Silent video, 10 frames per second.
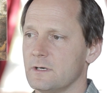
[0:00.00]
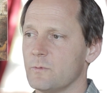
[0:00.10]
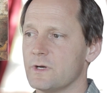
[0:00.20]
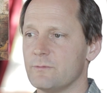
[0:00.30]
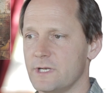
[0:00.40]

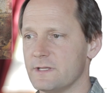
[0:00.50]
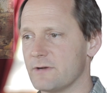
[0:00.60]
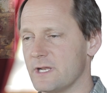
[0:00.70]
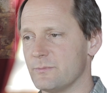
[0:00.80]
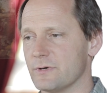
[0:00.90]
When reading the
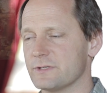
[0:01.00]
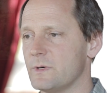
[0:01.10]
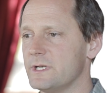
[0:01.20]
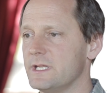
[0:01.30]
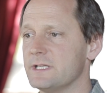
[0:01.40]
great books,
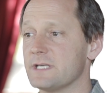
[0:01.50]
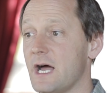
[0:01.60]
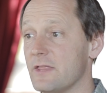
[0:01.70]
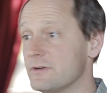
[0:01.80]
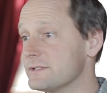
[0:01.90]
one needs
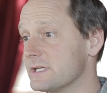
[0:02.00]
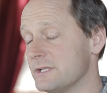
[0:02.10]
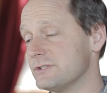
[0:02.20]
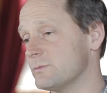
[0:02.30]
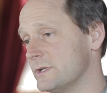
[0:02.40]
others
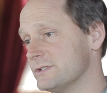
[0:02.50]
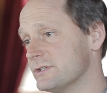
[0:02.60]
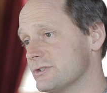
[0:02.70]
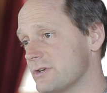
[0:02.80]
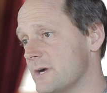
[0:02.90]
against which
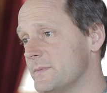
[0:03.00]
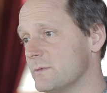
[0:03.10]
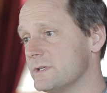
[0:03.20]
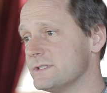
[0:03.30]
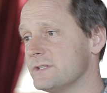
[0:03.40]
to sharpen
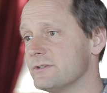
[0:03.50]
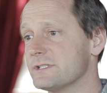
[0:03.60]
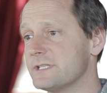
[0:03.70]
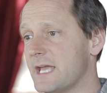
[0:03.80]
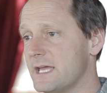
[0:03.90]
one's
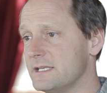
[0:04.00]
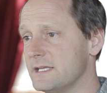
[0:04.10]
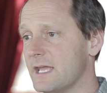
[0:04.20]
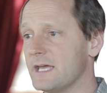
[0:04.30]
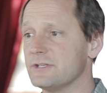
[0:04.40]

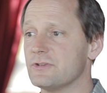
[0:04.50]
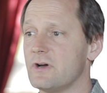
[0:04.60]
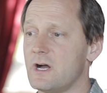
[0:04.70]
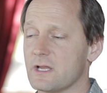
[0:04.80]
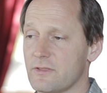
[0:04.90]
understanding and
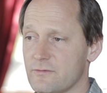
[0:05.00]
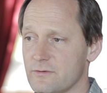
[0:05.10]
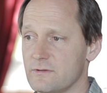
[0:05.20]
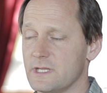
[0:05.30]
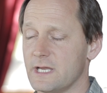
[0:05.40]
talk
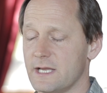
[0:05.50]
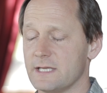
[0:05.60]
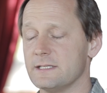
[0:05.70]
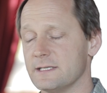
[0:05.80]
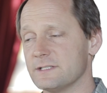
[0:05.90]
through the
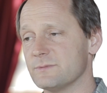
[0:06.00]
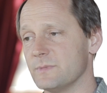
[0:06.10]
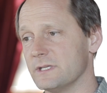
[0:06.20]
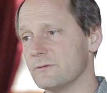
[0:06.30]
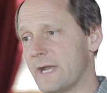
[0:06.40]
ideas
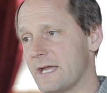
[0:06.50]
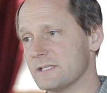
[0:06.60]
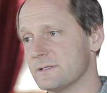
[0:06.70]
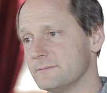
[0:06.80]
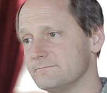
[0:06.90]
being grasped.